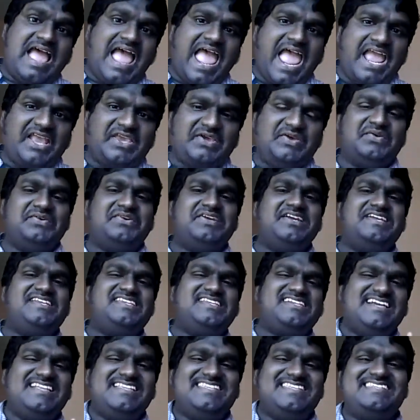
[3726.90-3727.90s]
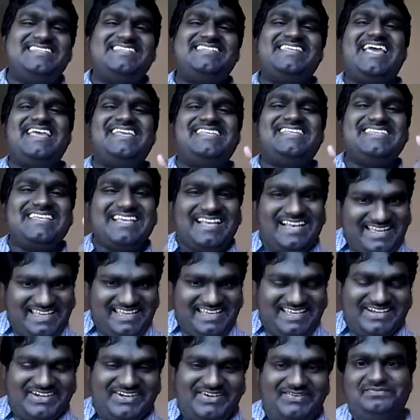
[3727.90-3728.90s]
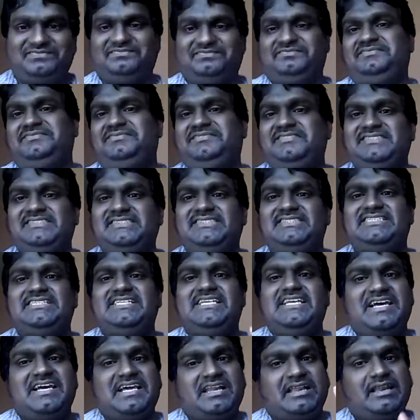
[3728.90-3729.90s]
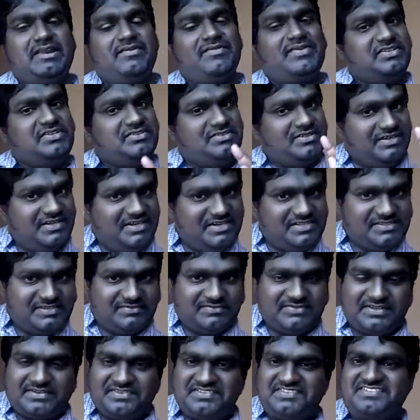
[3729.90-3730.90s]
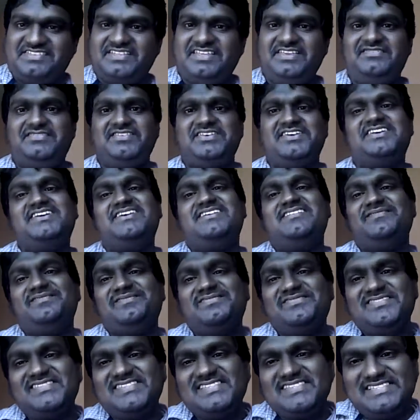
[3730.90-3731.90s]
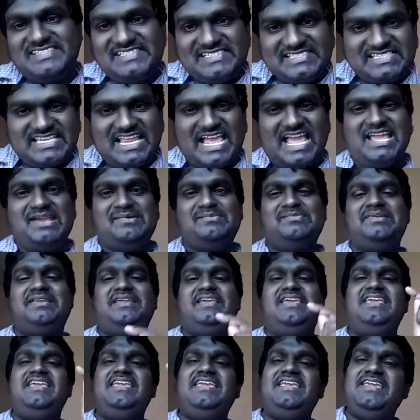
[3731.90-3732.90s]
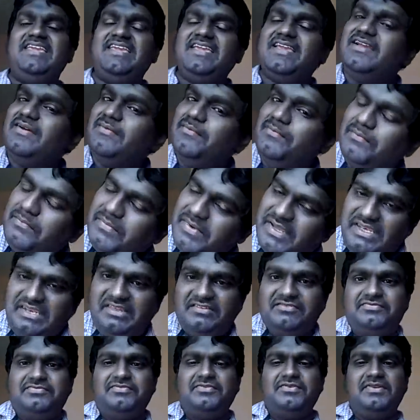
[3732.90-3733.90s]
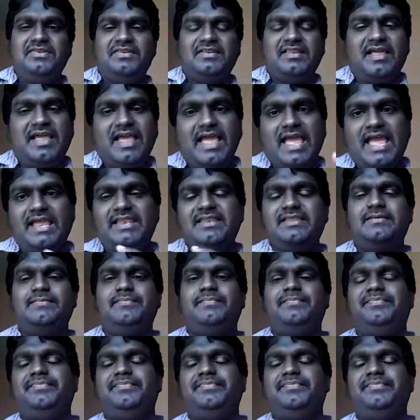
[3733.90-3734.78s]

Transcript: accurate, concise, clear, relevant to the needs of the receiver, timely, meaningful, and